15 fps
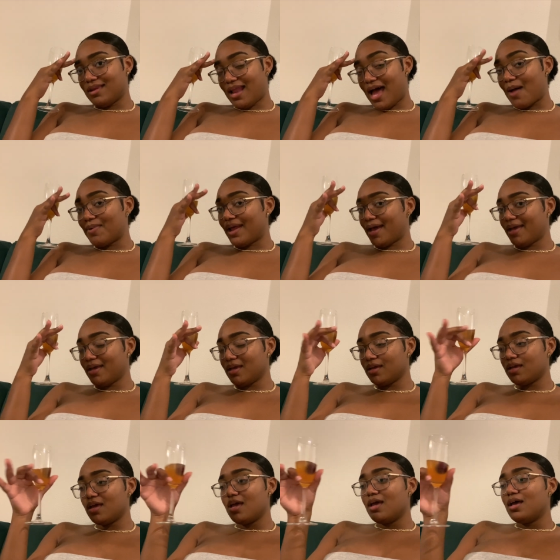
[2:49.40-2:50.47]
i'm lying
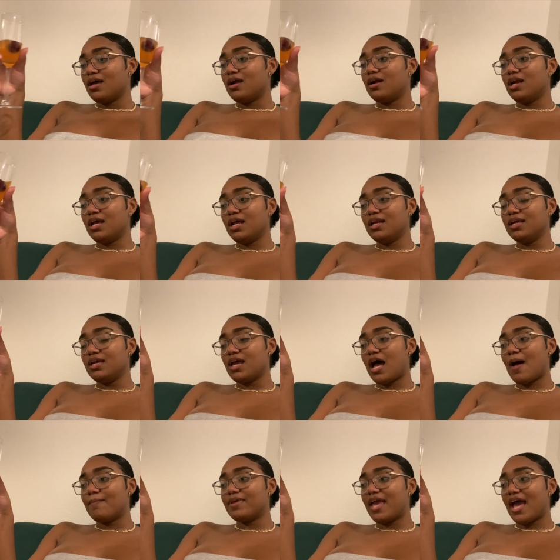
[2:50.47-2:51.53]
lately
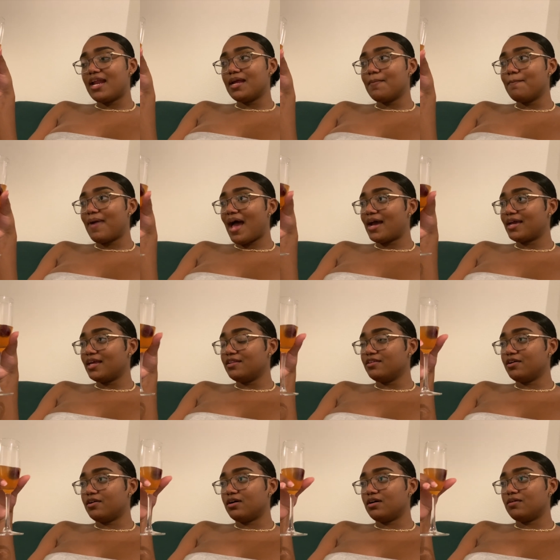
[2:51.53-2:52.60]
i'm getting back in
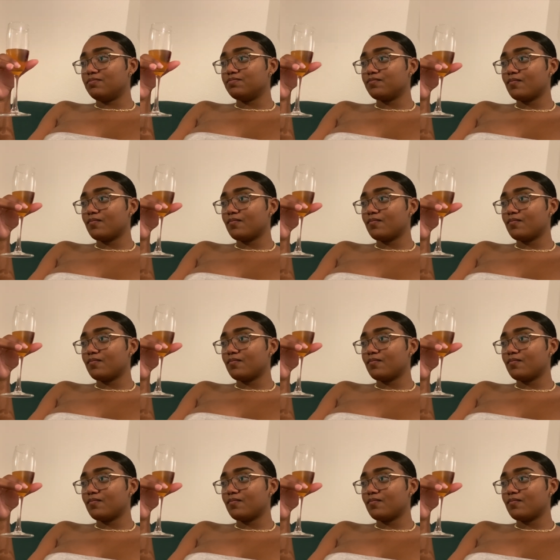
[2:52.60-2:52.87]
the